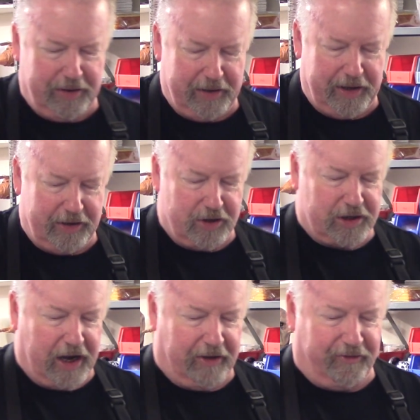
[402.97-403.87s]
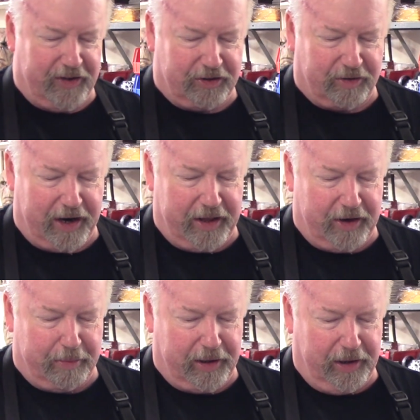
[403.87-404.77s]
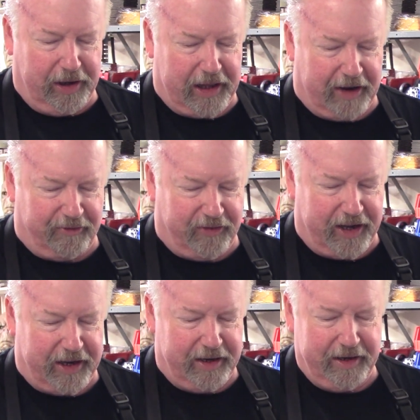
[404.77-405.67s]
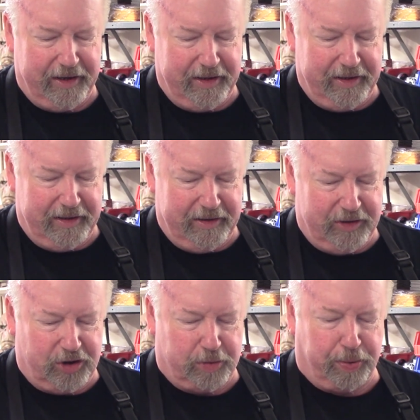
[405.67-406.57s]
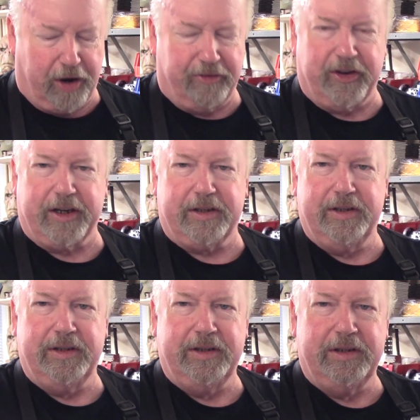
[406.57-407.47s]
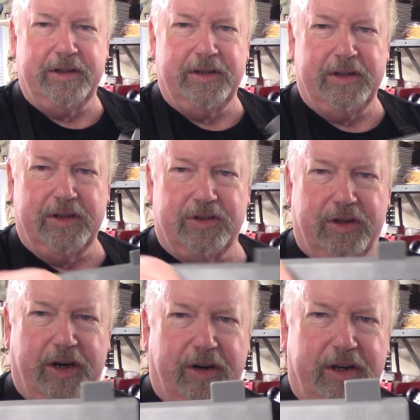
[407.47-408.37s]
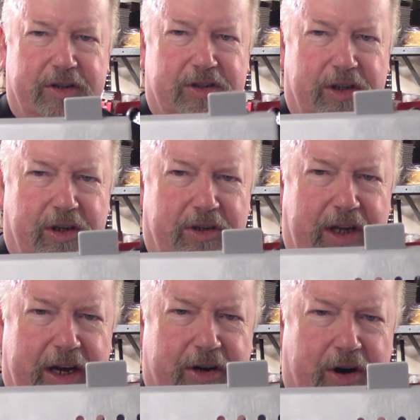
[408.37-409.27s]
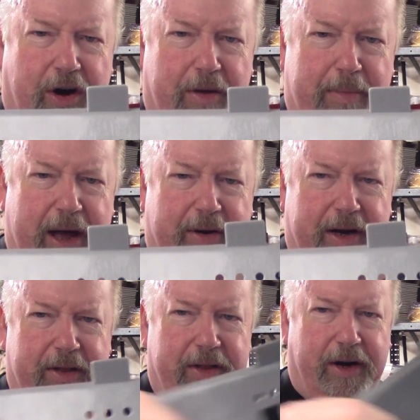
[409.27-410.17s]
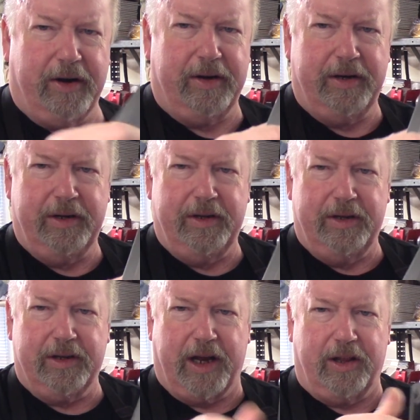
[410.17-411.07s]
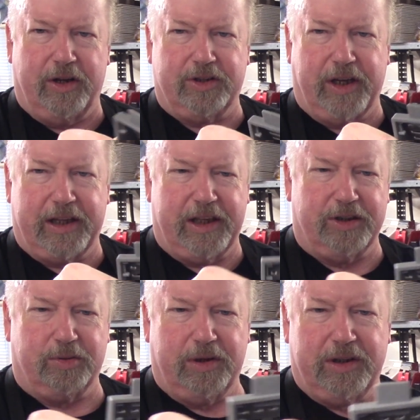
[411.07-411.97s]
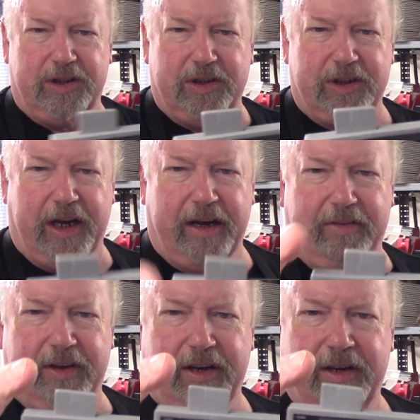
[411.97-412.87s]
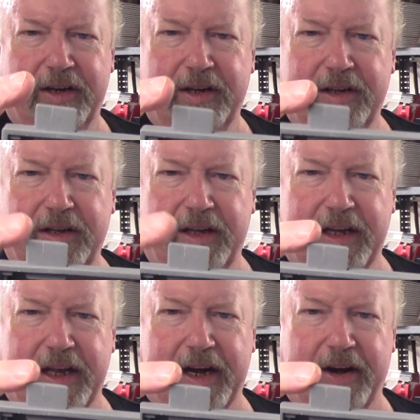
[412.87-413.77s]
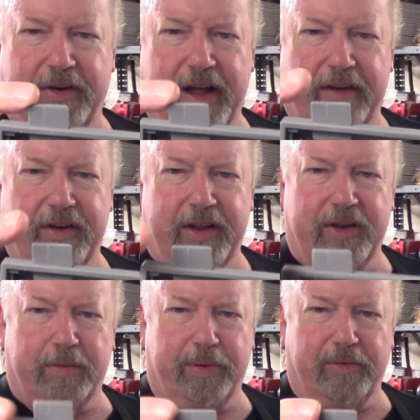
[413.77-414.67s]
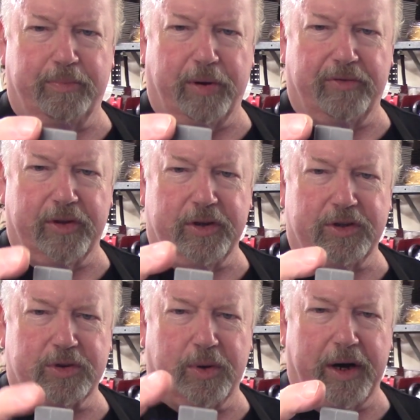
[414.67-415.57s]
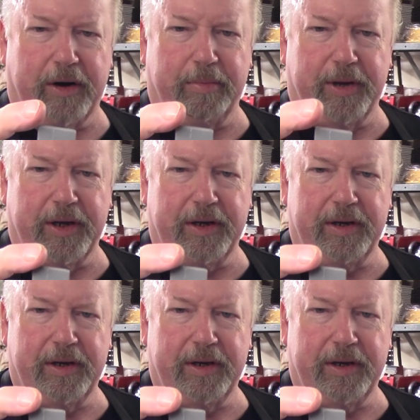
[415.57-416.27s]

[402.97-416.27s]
it just kind of fits right in there. But look at that fit. It's just perfect. So there it is, the little data card mounted in there. Kind of looks like this when it's inside of it. Again, I don't have it in there perfectly square, but